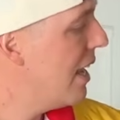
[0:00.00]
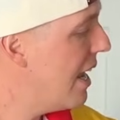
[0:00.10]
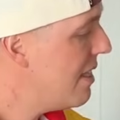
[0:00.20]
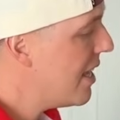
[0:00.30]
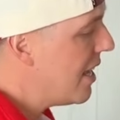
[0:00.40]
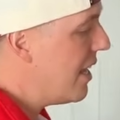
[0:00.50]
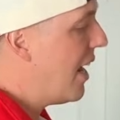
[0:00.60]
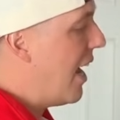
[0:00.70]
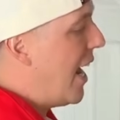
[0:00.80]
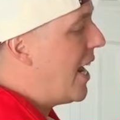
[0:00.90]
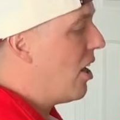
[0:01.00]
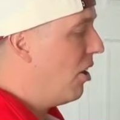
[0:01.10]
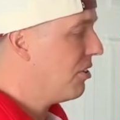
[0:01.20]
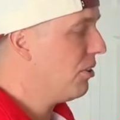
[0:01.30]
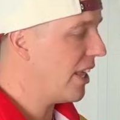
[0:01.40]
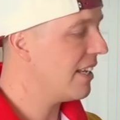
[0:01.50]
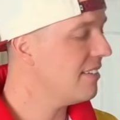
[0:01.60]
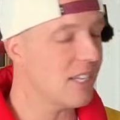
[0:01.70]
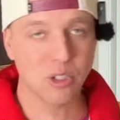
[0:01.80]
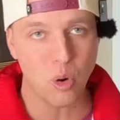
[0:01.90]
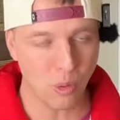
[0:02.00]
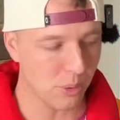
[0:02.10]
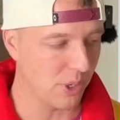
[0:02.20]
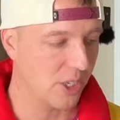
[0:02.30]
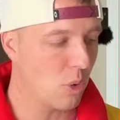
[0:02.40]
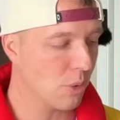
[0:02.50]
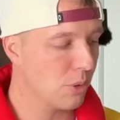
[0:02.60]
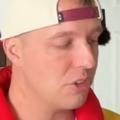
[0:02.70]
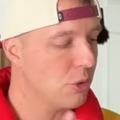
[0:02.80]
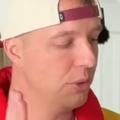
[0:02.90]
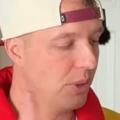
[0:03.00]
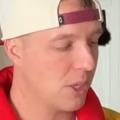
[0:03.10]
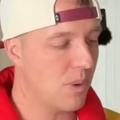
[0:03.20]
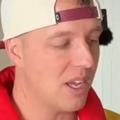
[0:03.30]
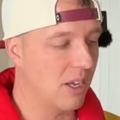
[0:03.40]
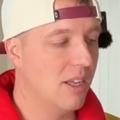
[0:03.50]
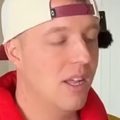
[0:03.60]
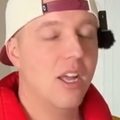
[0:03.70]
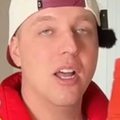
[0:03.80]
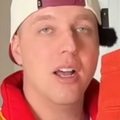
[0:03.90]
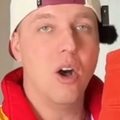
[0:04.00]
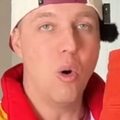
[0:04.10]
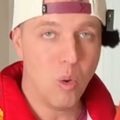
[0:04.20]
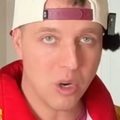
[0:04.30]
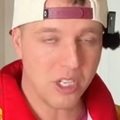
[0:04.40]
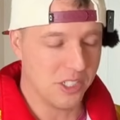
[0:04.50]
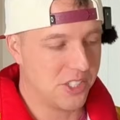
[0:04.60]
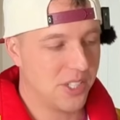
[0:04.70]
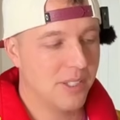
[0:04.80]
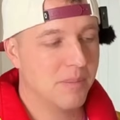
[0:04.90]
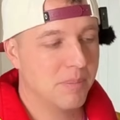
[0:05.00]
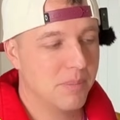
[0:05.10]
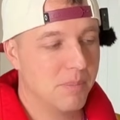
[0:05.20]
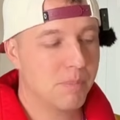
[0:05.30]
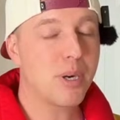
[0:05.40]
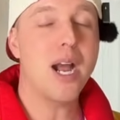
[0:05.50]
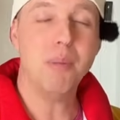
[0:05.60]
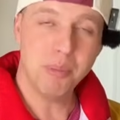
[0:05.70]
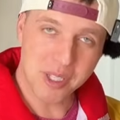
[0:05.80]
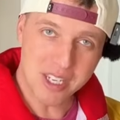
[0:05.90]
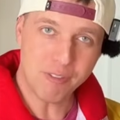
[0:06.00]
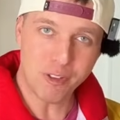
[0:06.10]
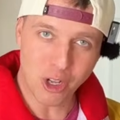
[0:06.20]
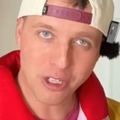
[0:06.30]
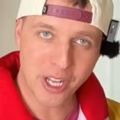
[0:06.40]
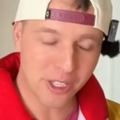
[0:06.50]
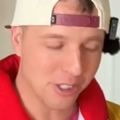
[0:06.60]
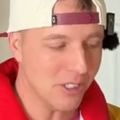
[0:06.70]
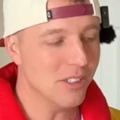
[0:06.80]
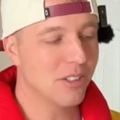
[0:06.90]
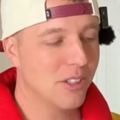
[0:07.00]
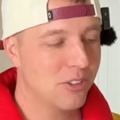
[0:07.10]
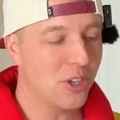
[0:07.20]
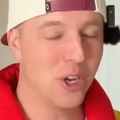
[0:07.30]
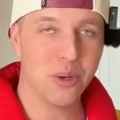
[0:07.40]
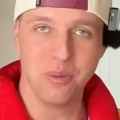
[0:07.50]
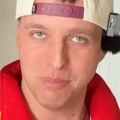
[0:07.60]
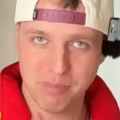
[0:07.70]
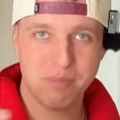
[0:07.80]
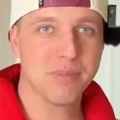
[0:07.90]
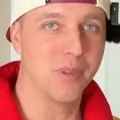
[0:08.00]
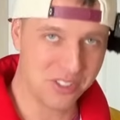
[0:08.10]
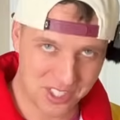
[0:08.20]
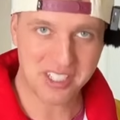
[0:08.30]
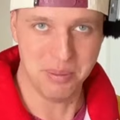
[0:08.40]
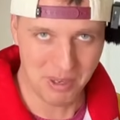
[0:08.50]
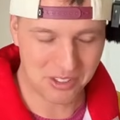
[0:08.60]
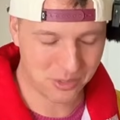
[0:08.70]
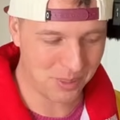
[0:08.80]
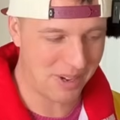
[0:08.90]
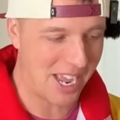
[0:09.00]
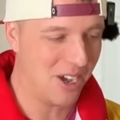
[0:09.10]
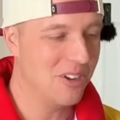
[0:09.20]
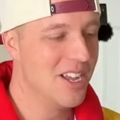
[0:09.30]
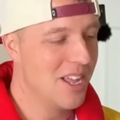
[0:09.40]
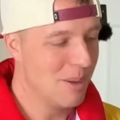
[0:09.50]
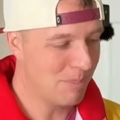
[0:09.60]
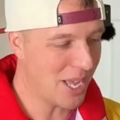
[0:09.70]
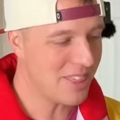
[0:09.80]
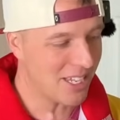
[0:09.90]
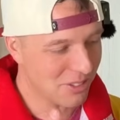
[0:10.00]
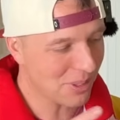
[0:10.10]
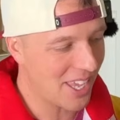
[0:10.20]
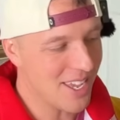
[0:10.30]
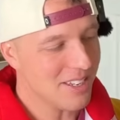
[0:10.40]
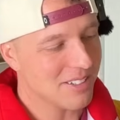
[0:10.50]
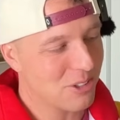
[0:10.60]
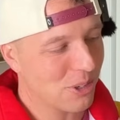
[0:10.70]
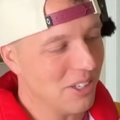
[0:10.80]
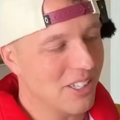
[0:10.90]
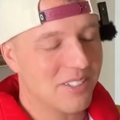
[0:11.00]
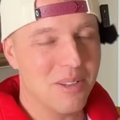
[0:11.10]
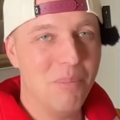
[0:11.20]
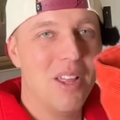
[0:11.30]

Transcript: And then I also, like I said, corduroy. Corduroy is doing really well. Orange, probably a fall color. So 6 months from now, but that's okay. Still going to list them.